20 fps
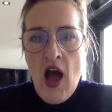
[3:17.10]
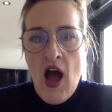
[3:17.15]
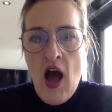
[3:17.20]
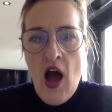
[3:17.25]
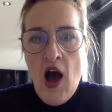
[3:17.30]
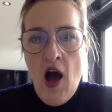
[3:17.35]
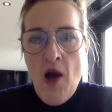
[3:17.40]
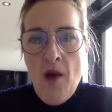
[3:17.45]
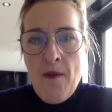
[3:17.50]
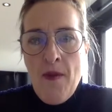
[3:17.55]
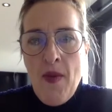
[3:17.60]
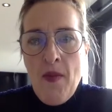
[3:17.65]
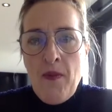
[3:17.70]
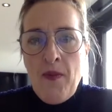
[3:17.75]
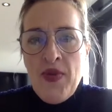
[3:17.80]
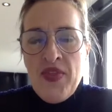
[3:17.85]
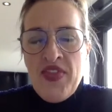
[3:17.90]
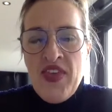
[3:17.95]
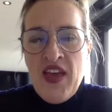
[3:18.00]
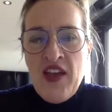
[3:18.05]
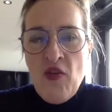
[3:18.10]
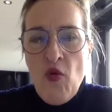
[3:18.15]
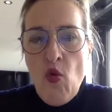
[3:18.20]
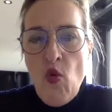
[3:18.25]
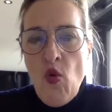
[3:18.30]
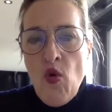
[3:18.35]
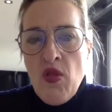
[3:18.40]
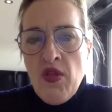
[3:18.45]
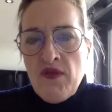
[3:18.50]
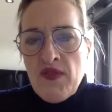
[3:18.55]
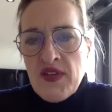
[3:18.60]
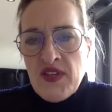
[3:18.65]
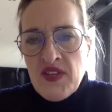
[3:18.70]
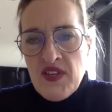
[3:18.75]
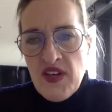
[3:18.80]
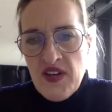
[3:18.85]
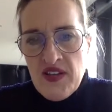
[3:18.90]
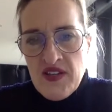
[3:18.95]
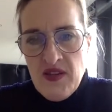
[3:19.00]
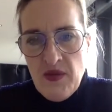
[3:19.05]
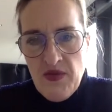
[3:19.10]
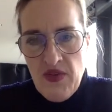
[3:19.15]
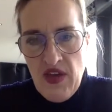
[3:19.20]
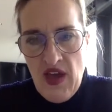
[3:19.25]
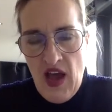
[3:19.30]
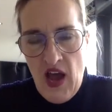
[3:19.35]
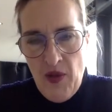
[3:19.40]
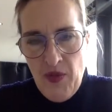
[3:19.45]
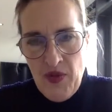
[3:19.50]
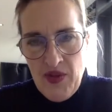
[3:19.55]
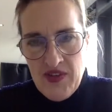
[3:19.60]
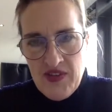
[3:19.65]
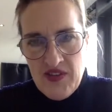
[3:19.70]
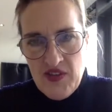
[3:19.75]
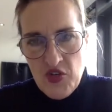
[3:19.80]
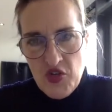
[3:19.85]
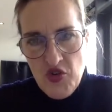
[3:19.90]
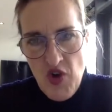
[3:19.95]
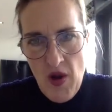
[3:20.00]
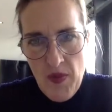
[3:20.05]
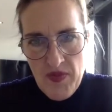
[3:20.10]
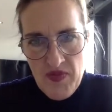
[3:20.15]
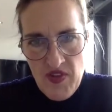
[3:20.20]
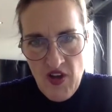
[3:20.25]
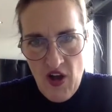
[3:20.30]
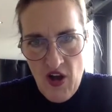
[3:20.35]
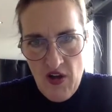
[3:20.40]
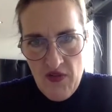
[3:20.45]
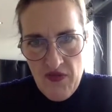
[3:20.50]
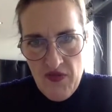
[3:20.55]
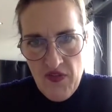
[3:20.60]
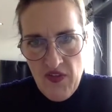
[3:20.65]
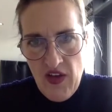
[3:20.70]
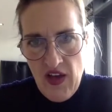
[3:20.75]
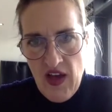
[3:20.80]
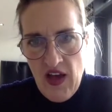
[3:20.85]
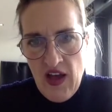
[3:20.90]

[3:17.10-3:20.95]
But then all of a sudden something happens and it drops off.